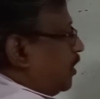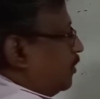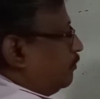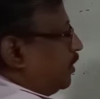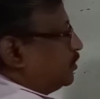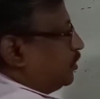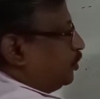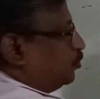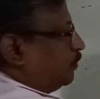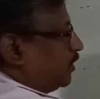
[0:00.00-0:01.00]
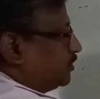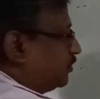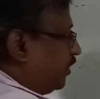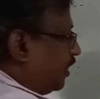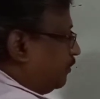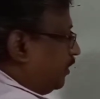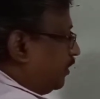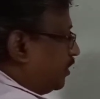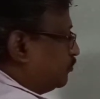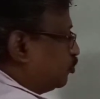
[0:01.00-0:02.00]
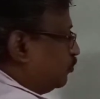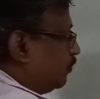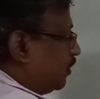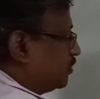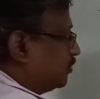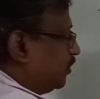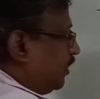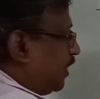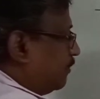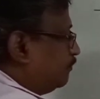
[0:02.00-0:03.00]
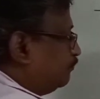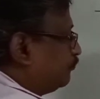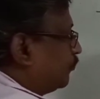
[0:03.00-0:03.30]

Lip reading: Plus into plus 3m, it comes to plus 3m.